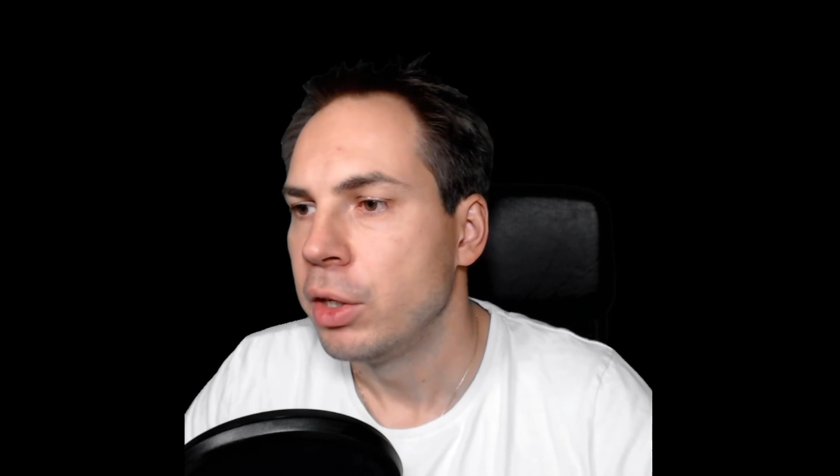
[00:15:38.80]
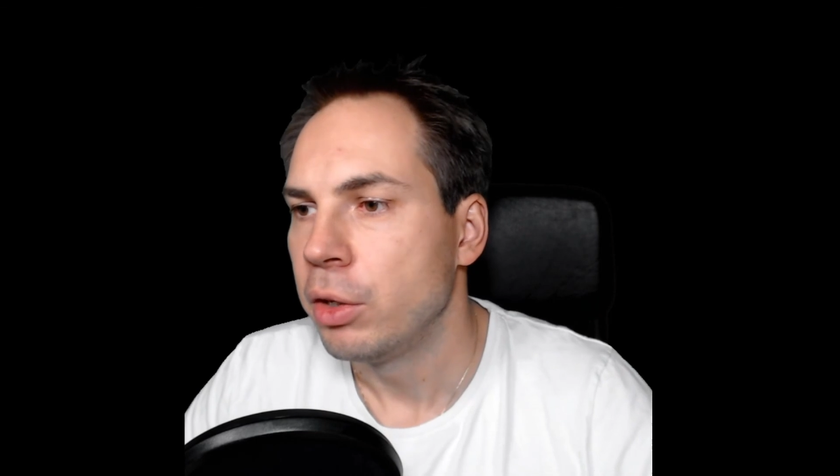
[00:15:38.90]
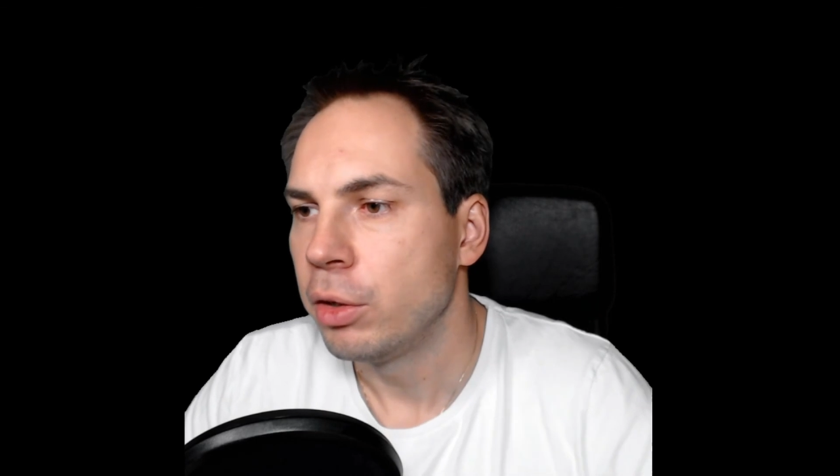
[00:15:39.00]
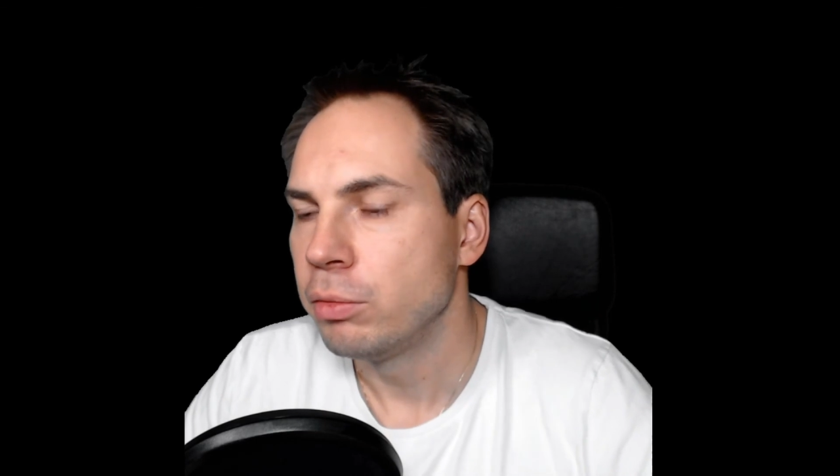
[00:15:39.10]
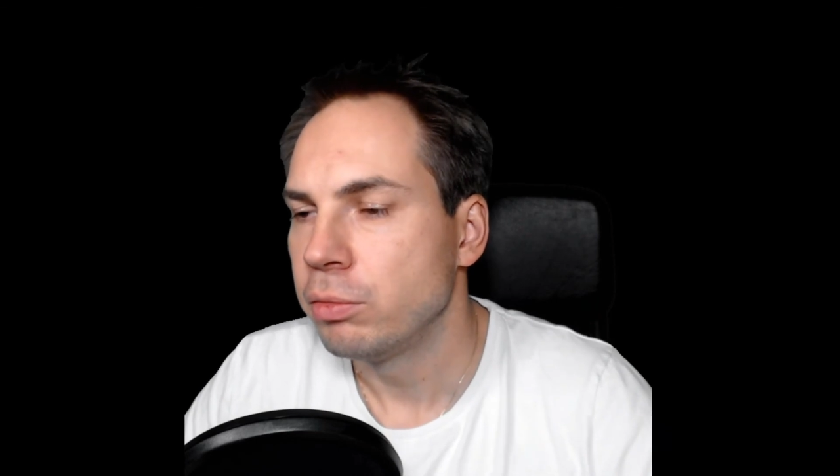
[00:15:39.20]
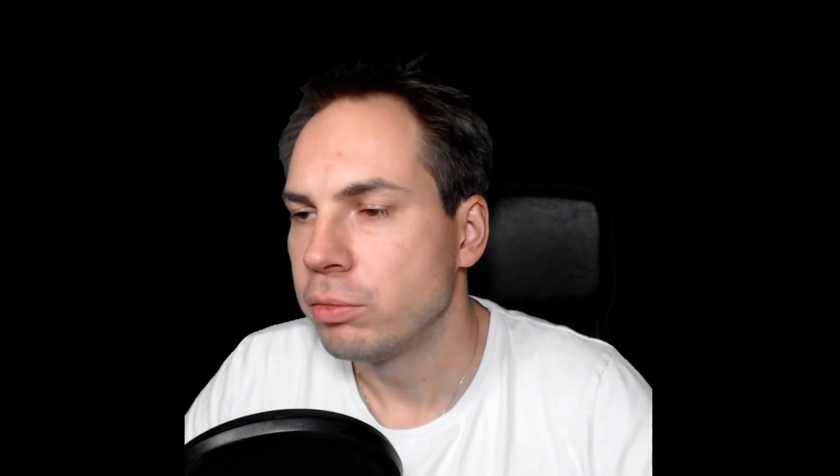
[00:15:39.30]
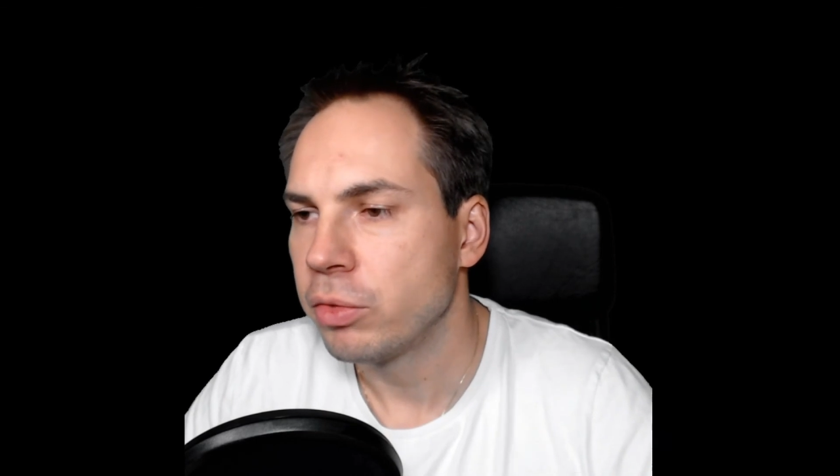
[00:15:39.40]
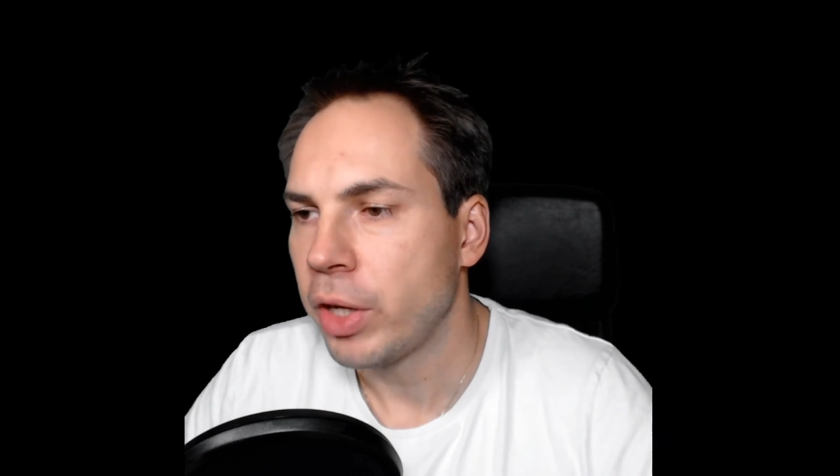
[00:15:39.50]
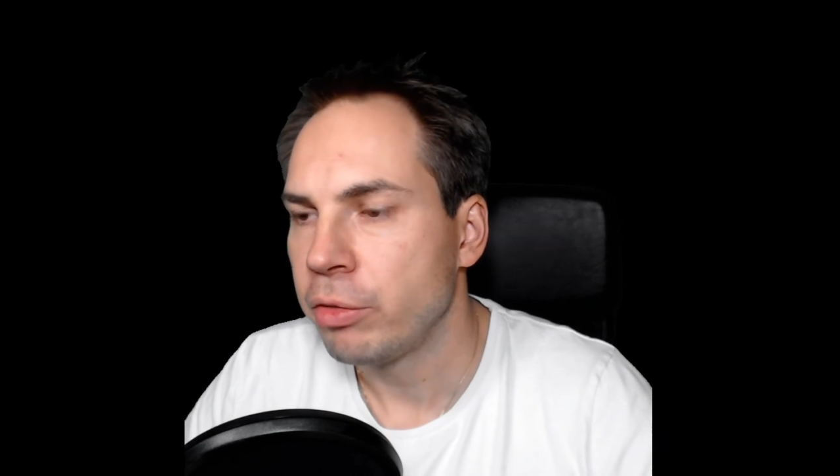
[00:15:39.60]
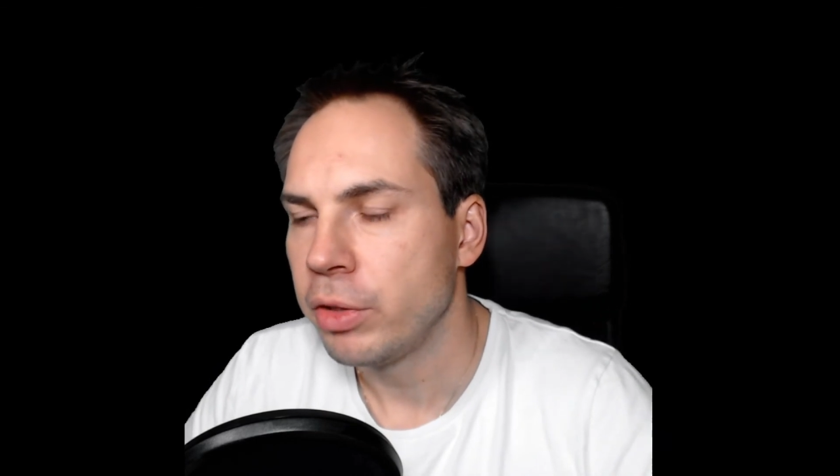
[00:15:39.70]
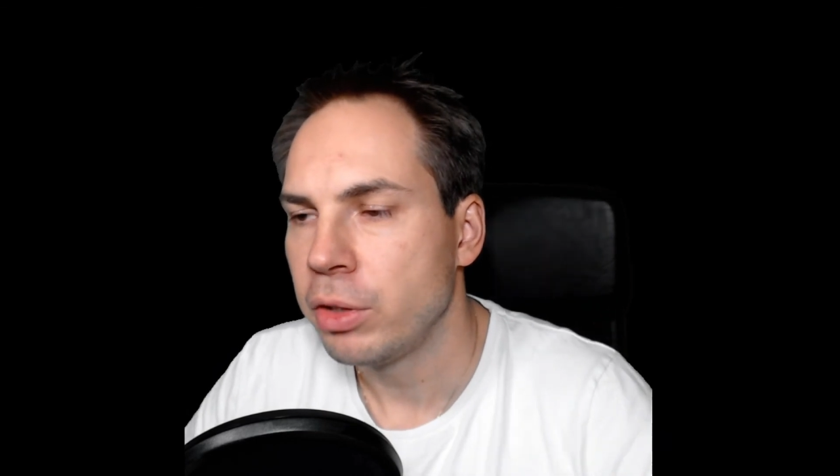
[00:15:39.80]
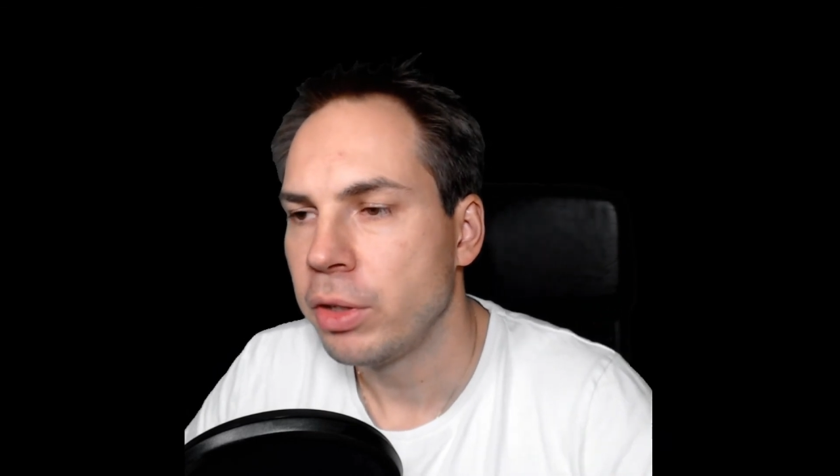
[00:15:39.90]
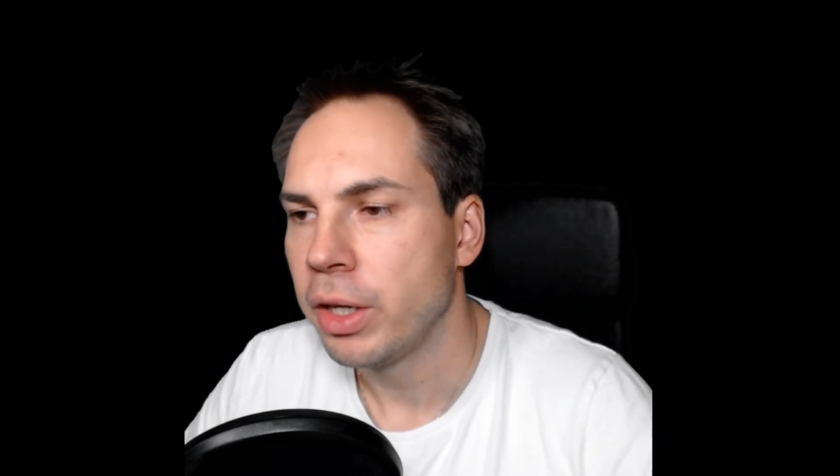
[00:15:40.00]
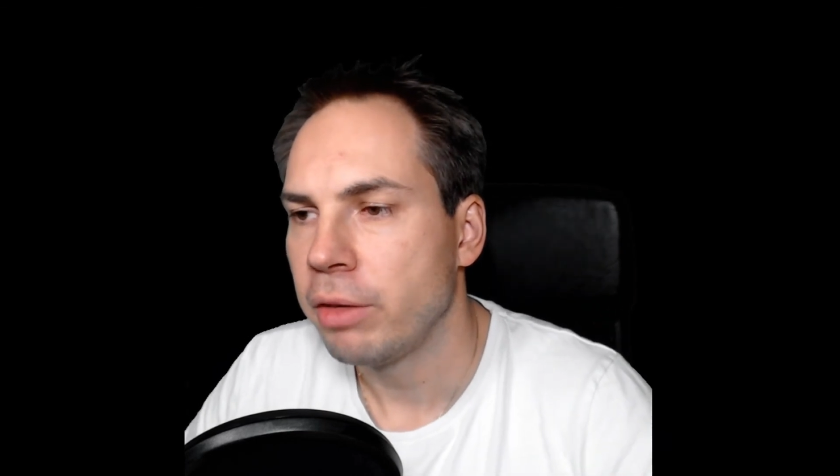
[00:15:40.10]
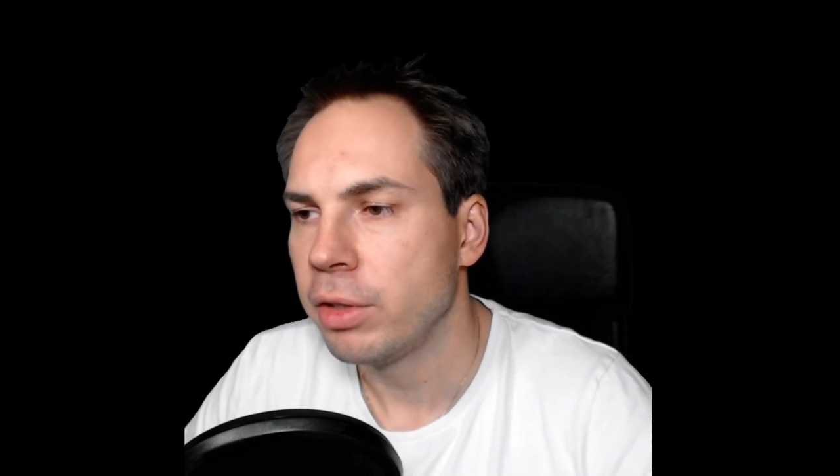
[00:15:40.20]
I think you
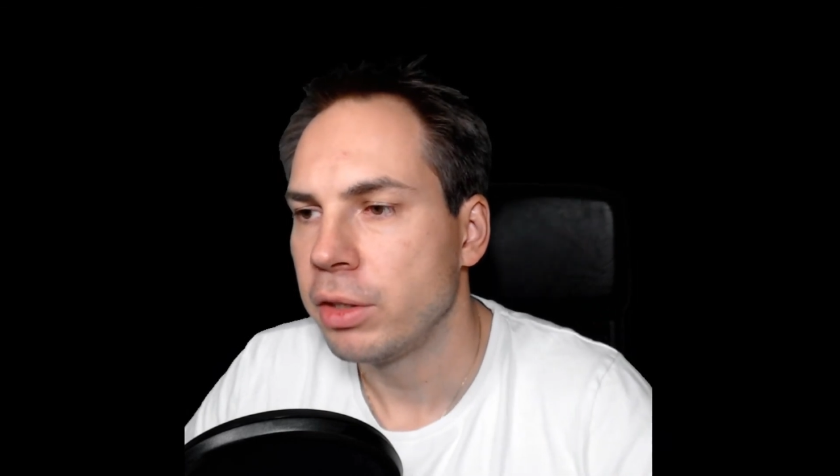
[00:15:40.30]
have